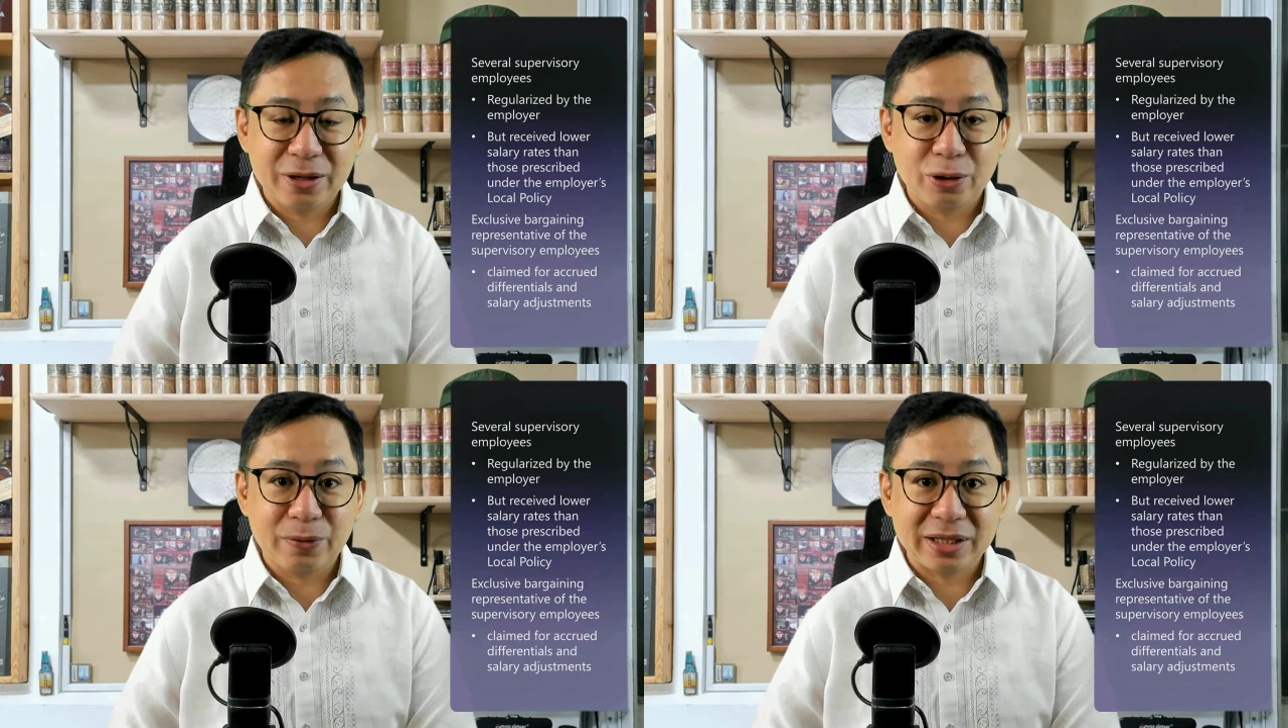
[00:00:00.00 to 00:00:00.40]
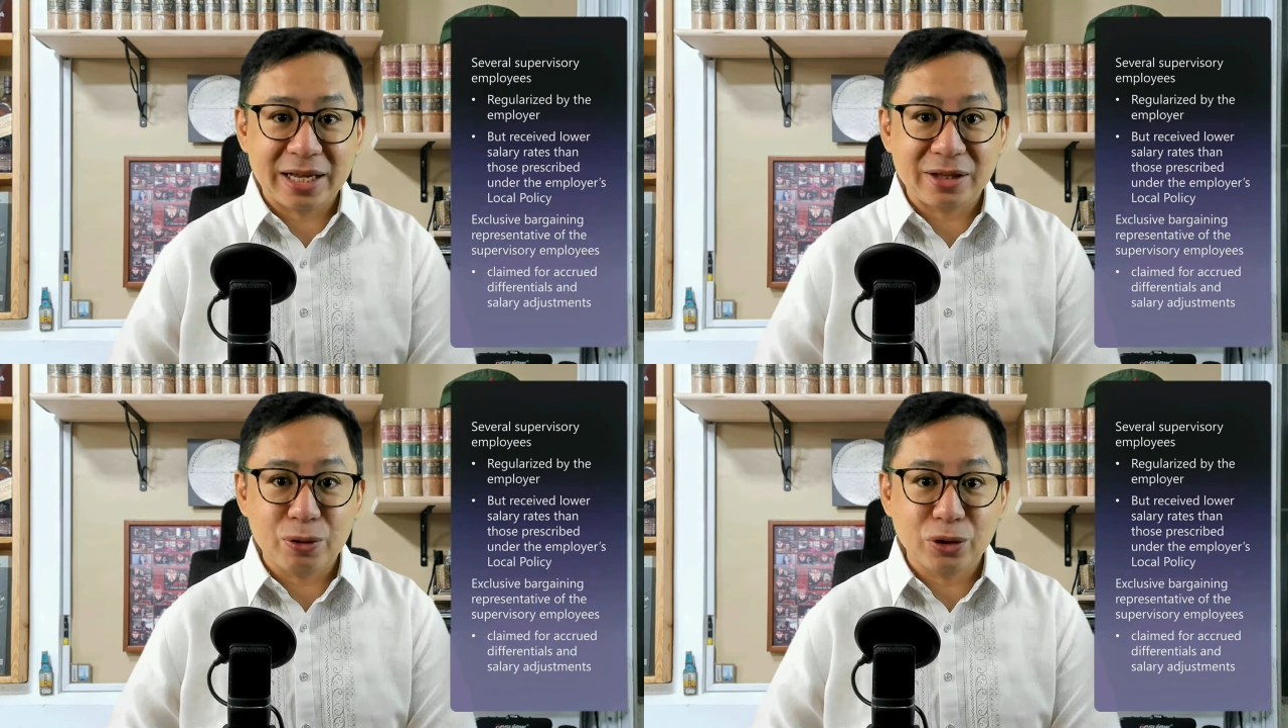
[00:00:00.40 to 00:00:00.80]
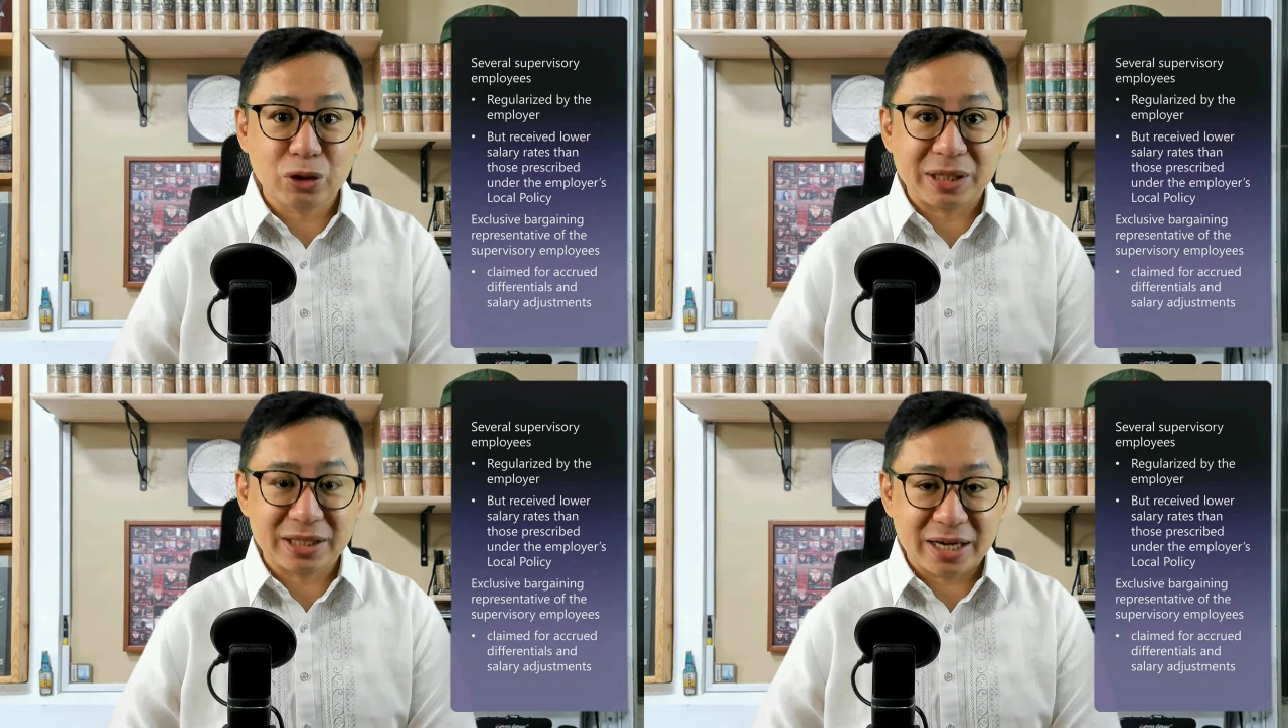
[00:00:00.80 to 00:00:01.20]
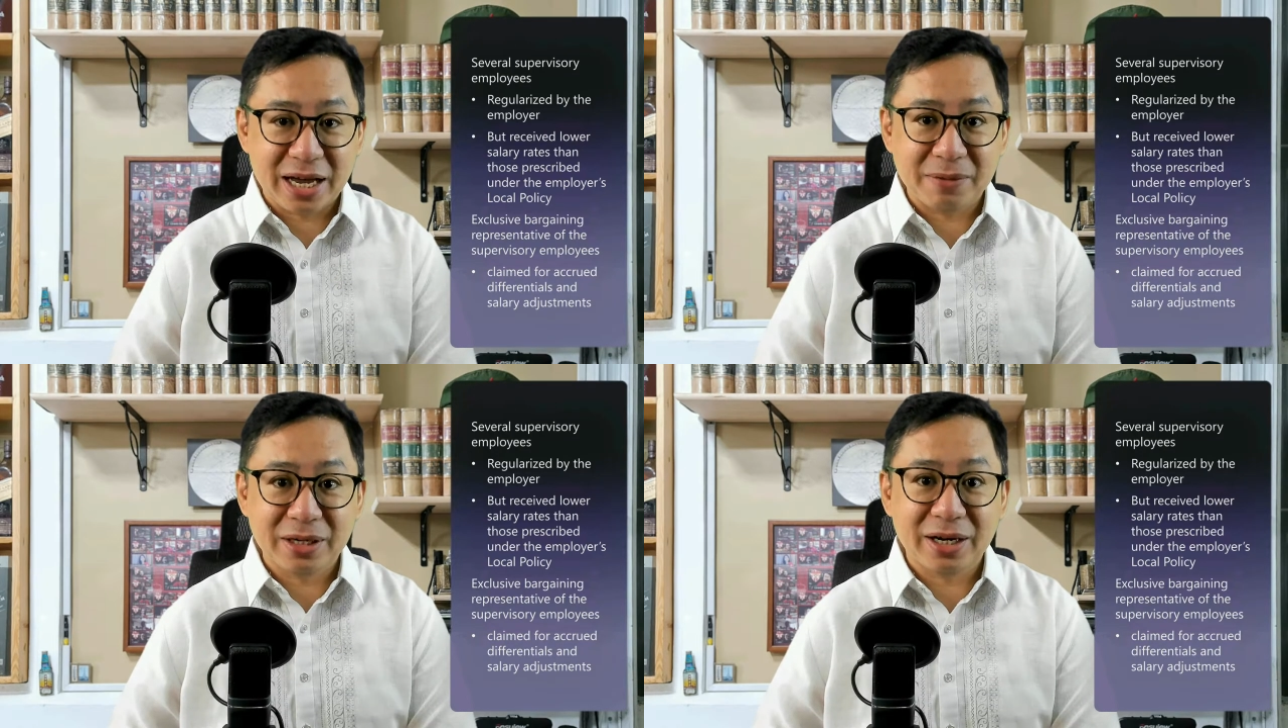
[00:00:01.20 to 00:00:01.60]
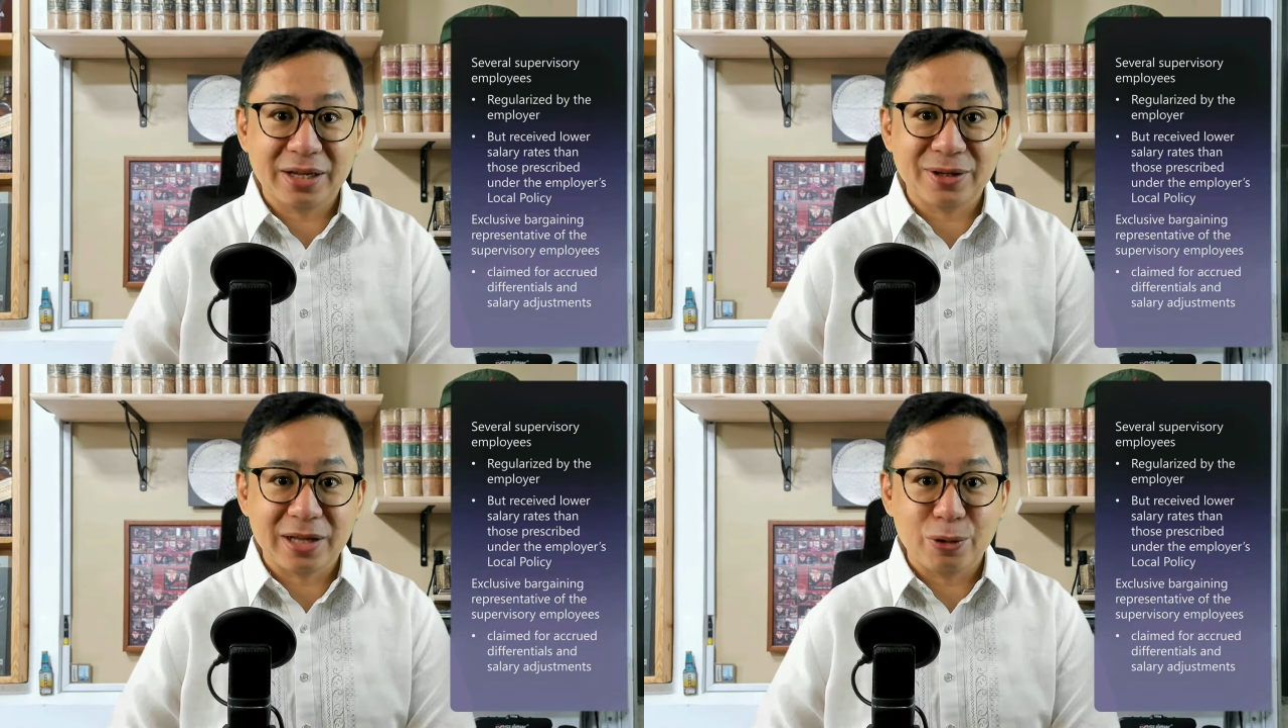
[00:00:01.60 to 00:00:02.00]
lower than those prescribed
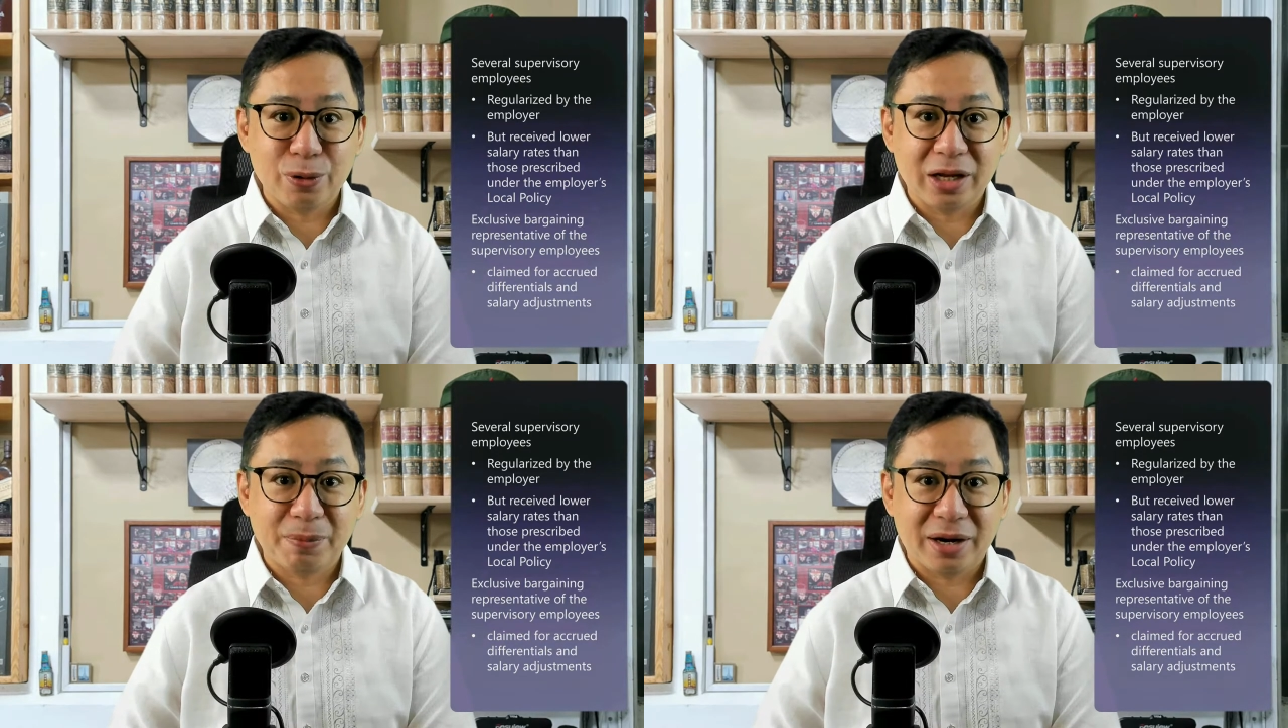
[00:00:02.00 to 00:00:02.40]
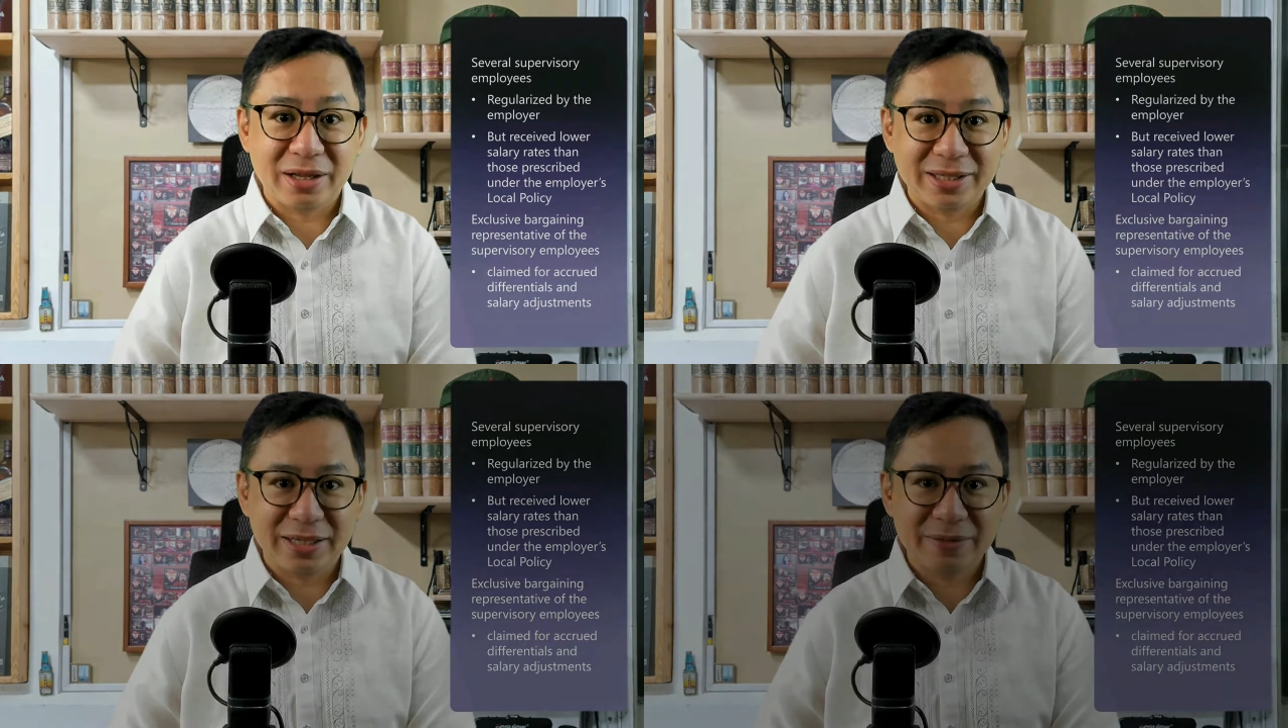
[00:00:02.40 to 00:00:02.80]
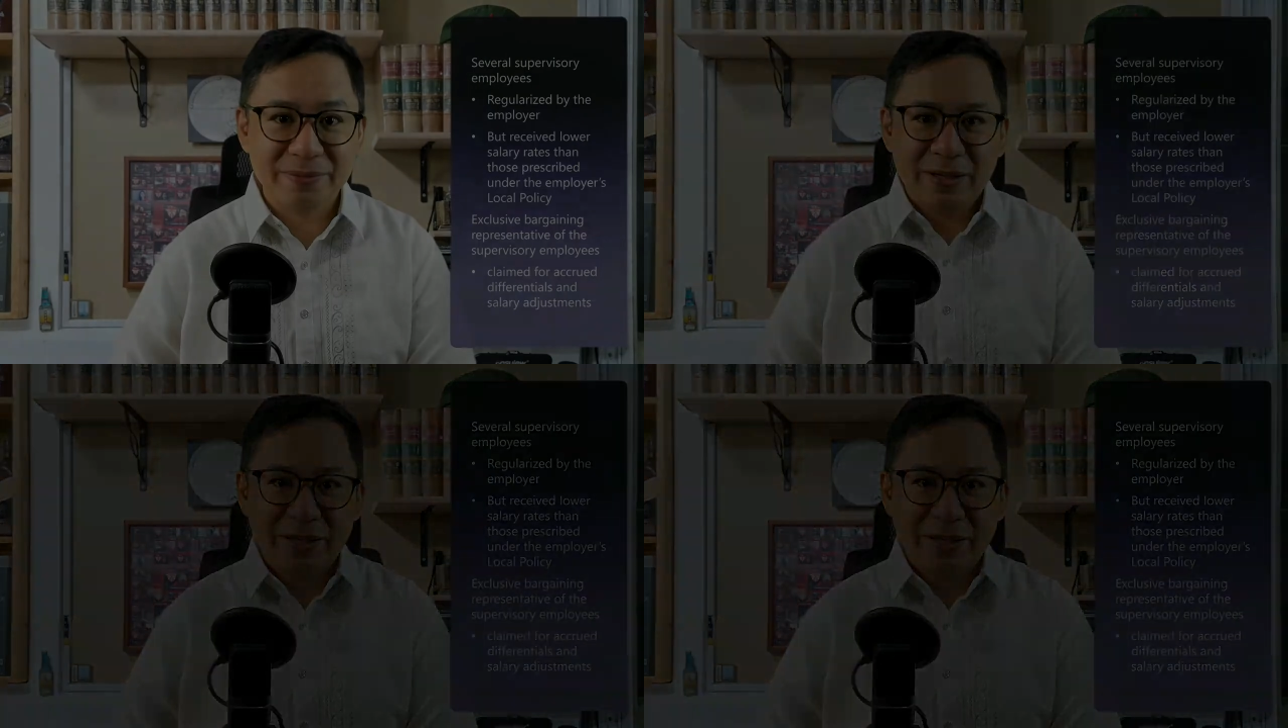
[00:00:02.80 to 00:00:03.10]
under the local policy.